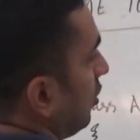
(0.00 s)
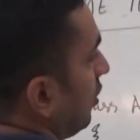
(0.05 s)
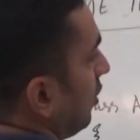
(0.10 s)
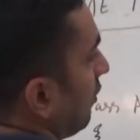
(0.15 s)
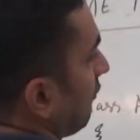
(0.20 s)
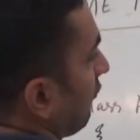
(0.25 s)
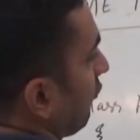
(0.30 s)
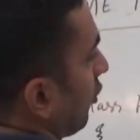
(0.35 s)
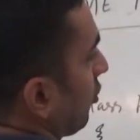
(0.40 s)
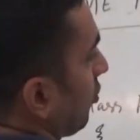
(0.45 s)

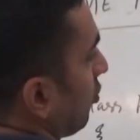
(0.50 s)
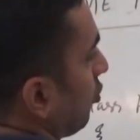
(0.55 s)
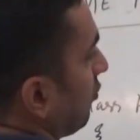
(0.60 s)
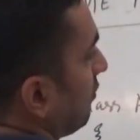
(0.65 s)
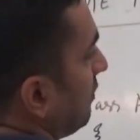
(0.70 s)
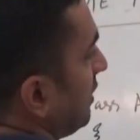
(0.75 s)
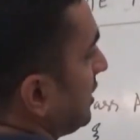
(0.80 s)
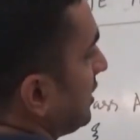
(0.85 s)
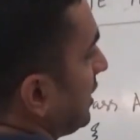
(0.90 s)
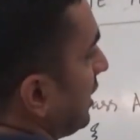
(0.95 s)
2, for
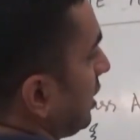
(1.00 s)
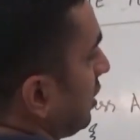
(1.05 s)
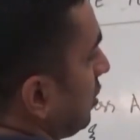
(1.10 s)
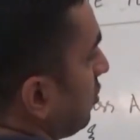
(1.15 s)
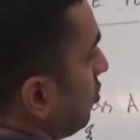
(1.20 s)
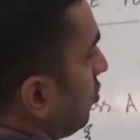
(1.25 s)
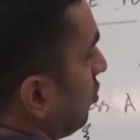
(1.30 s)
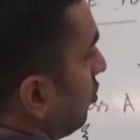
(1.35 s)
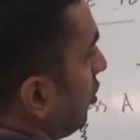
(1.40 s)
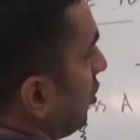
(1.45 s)

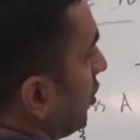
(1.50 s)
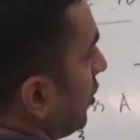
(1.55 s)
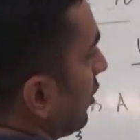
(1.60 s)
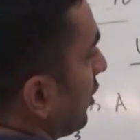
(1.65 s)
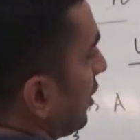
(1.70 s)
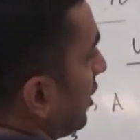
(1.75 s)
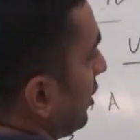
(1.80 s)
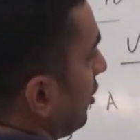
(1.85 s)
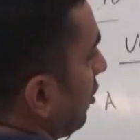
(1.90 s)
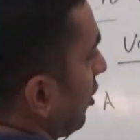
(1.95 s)

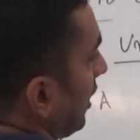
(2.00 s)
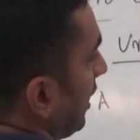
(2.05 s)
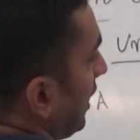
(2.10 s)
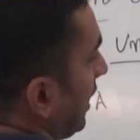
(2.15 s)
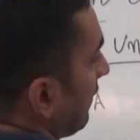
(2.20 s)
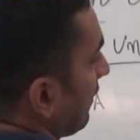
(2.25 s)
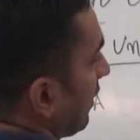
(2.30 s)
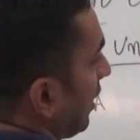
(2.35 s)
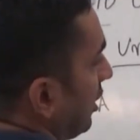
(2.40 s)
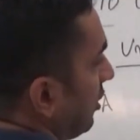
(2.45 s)
obj2 your
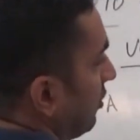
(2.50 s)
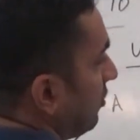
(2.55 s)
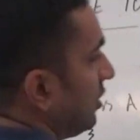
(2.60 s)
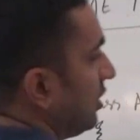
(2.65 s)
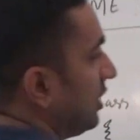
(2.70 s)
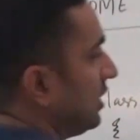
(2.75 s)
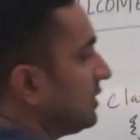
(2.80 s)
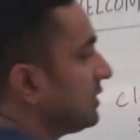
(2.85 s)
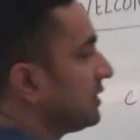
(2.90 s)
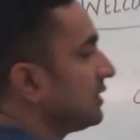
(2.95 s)
a
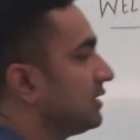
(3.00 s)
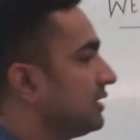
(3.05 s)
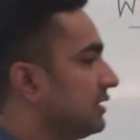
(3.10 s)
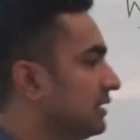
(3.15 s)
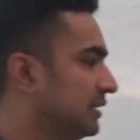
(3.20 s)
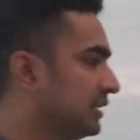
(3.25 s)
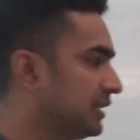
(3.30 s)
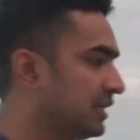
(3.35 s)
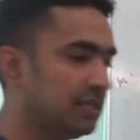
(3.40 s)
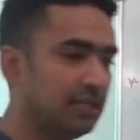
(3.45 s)
value
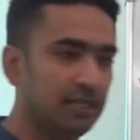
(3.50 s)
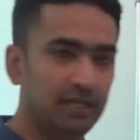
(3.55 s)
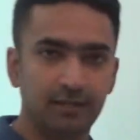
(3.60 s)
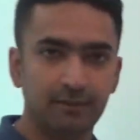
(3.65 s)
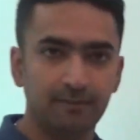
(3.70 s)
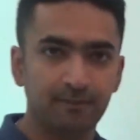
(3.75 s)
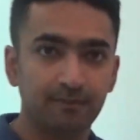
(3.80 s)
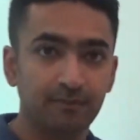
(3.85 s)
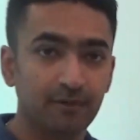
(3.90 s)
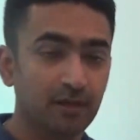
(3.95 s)
is
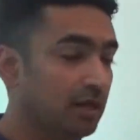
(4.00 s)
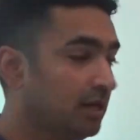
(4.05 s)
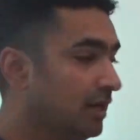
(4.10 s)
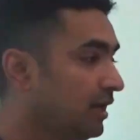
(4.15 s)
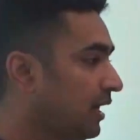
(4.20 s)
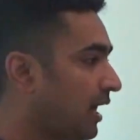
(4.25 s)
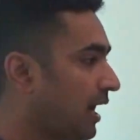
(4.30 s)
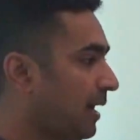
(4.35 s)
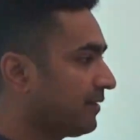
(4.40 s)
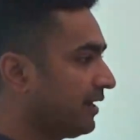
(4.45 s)
3.
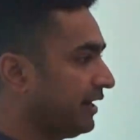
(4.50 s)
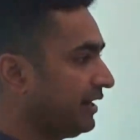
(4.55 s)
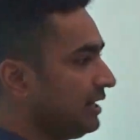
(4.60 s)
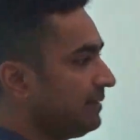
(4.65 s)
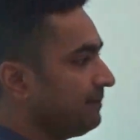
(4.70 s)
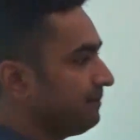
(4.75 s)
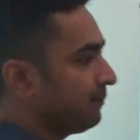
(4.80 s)
I am